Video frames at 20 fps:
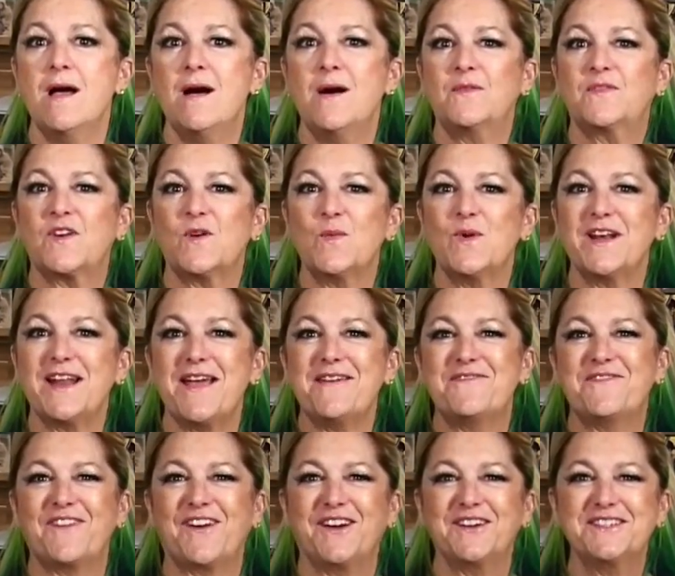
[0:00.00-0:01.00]
from when I
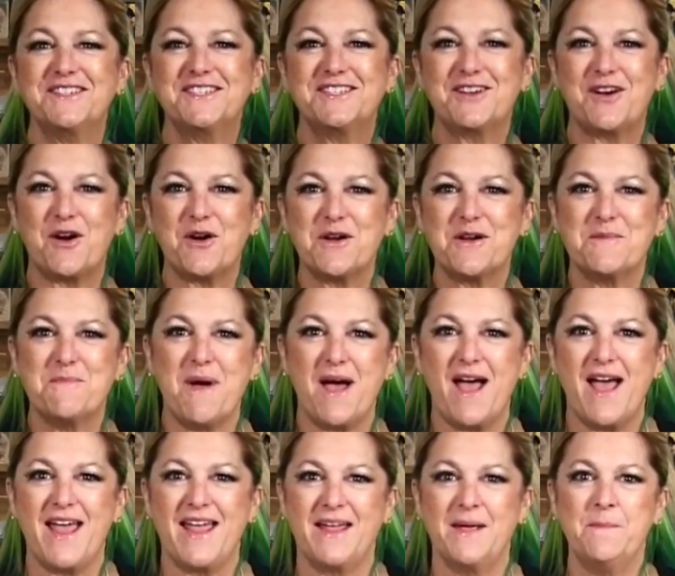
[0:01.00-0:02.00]
first started
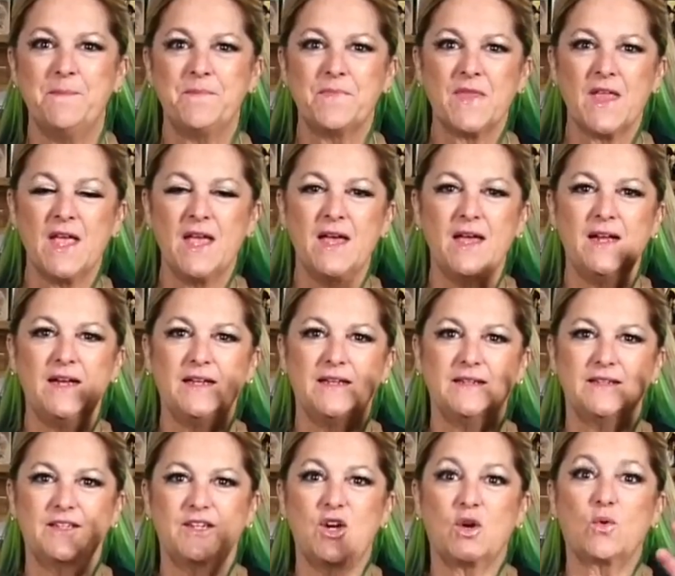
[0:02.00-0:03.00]
my
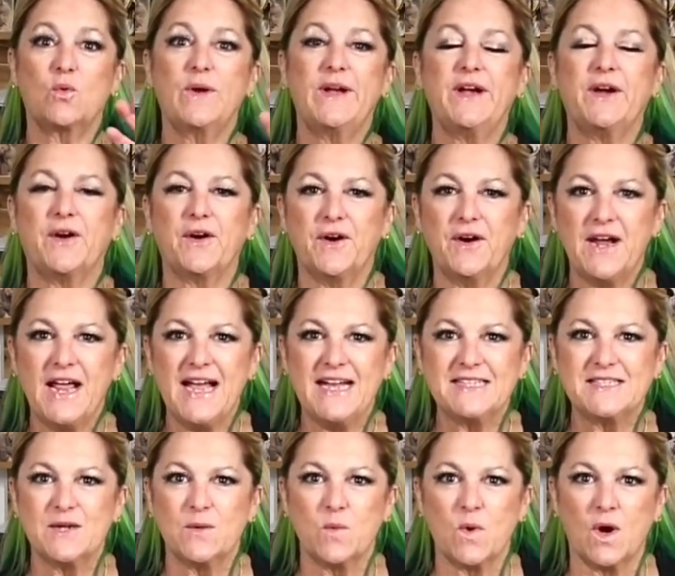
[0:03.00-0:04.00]
career,
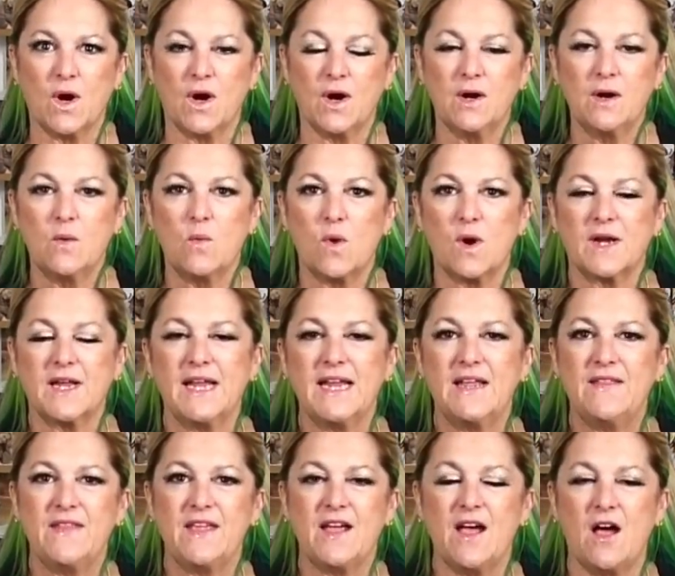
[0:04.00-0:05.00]
as it were, working
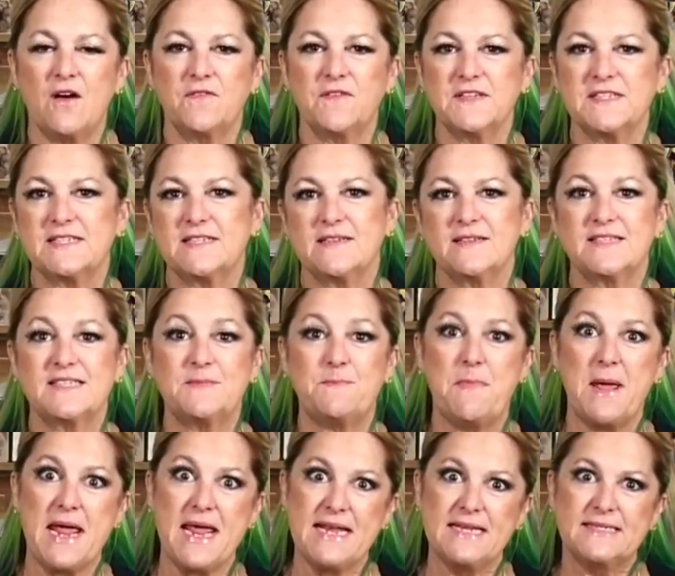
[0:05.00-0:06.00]
in the office
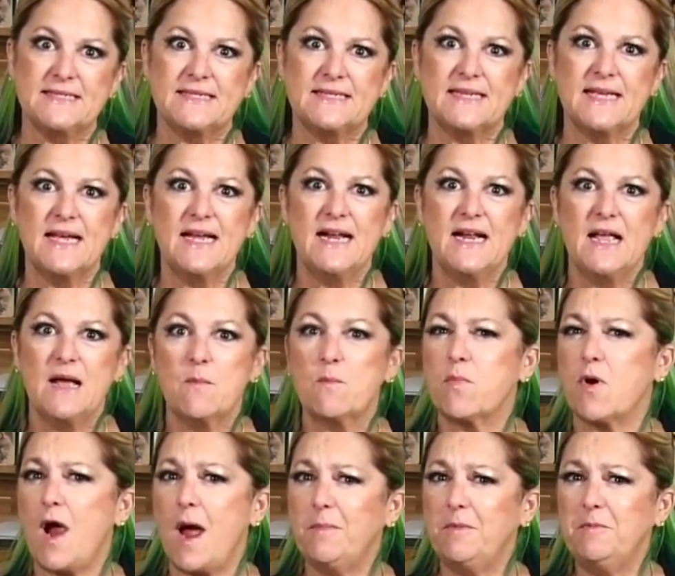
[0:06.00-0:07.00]
space,
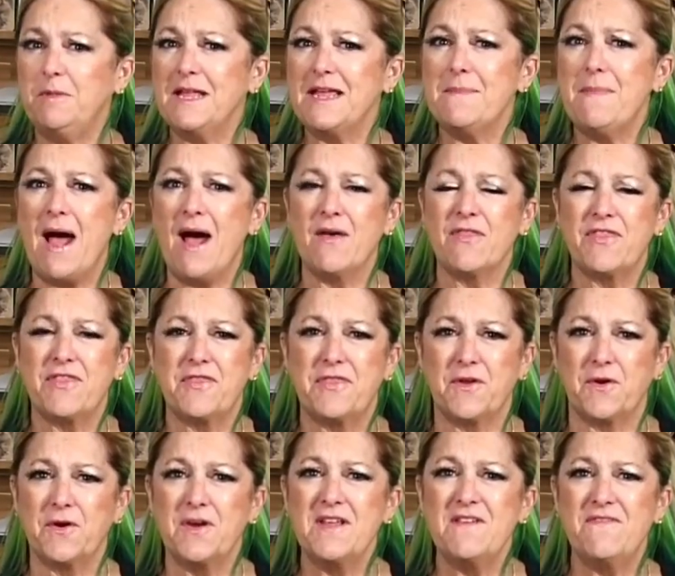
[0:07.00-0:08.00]
probably about
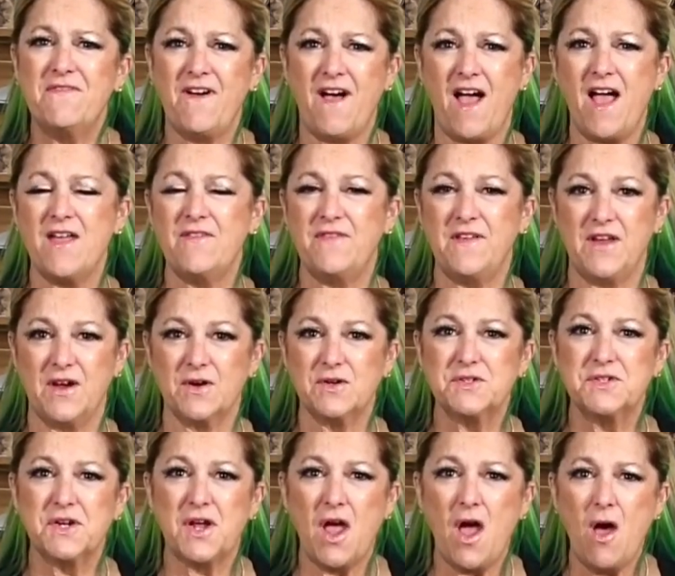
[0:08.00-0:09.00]
35
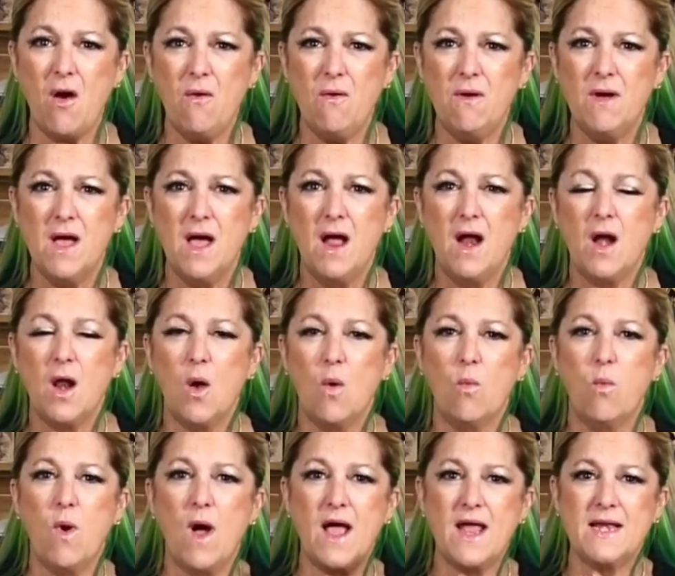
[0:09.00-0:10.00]
years ago.
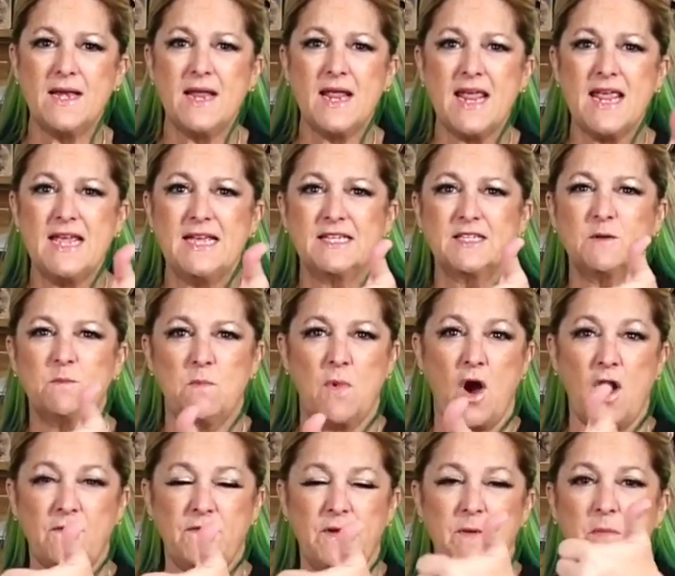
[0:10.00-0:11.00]
One is
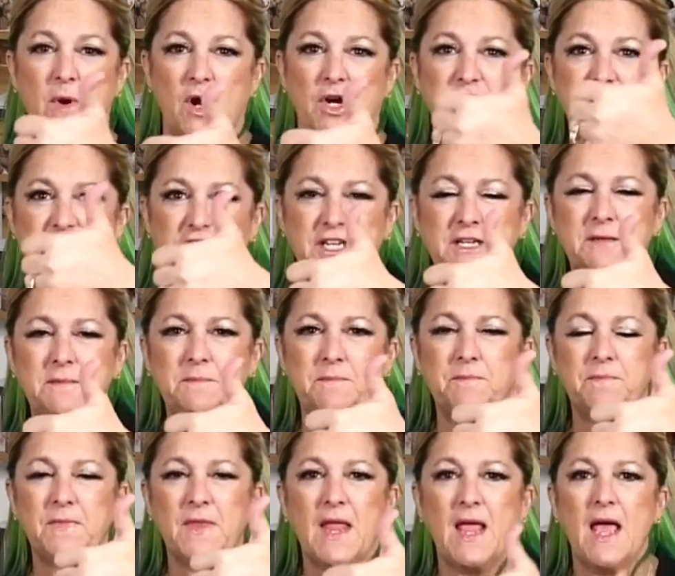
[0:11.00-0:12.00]
Marvin Martian,
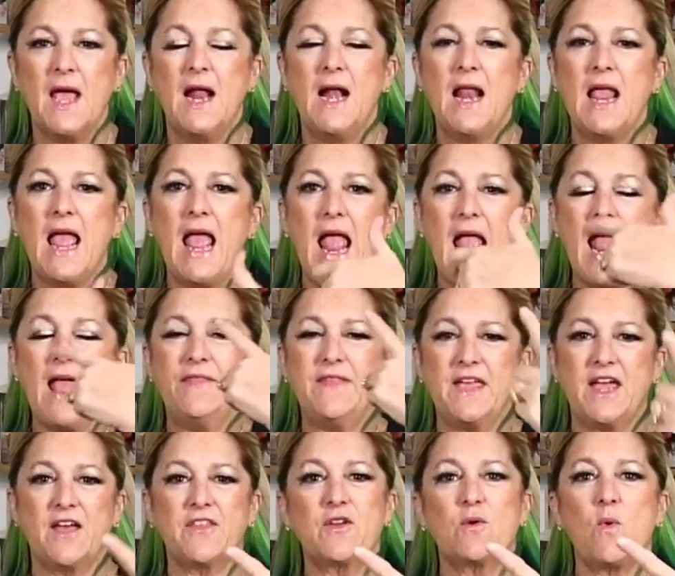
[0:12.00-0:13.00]
and
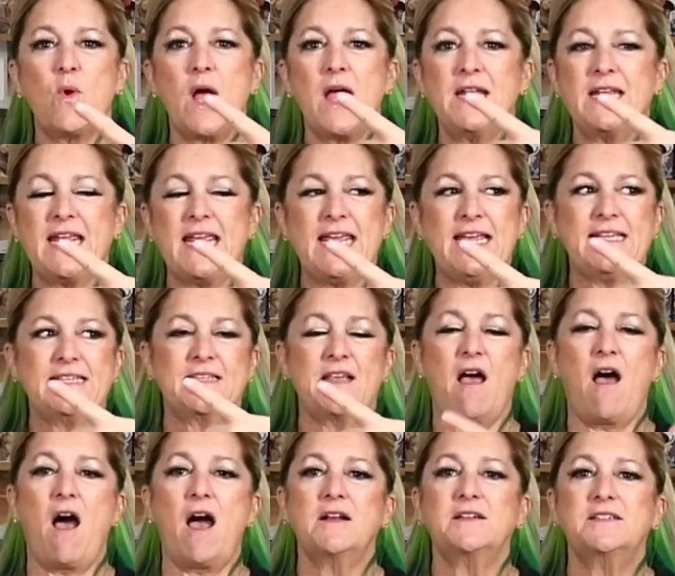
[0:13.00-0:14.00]
the other one is
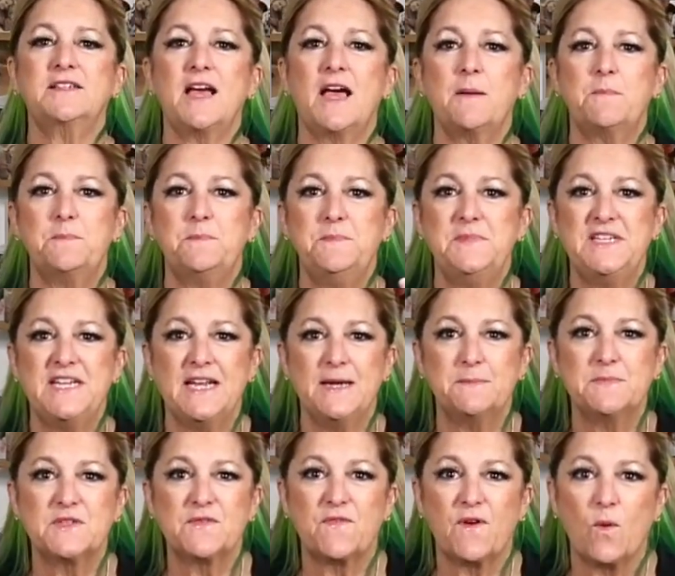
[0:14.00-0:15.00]
Hot Tub
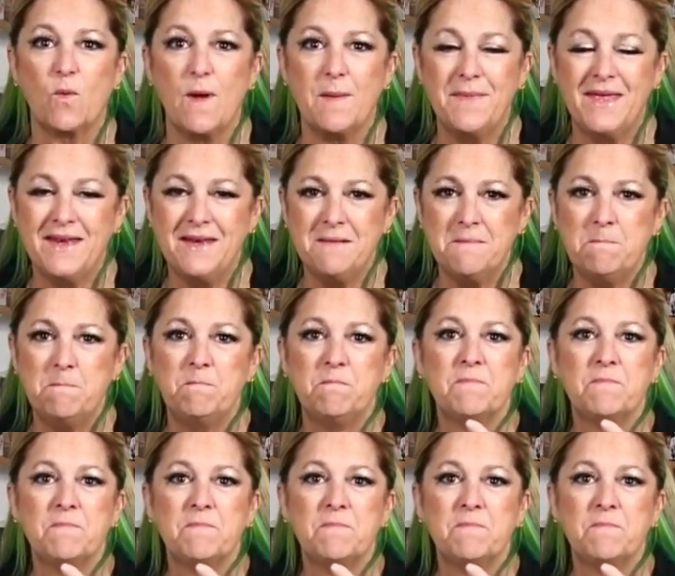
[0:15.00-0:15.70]
Tips for Women,